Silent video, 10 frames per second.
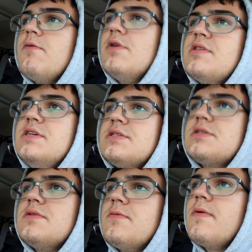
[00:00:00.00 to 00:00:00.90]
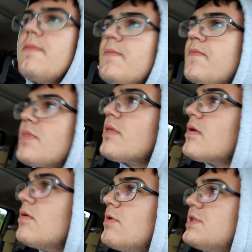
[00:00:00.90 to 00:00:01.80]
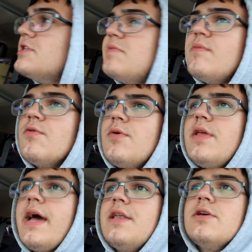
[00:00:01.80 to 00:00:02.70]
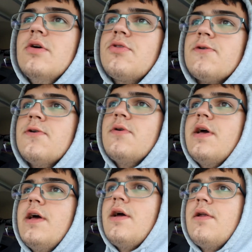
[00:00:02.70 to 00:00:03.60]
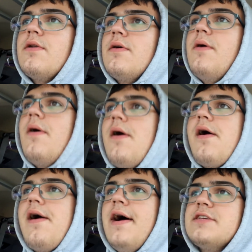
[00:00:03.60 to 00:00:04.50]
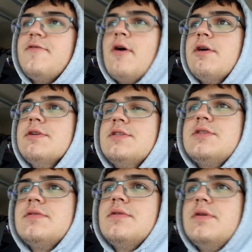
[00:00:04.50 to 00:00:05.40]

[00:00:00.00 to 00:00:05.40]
what these people really had to go through, and as far as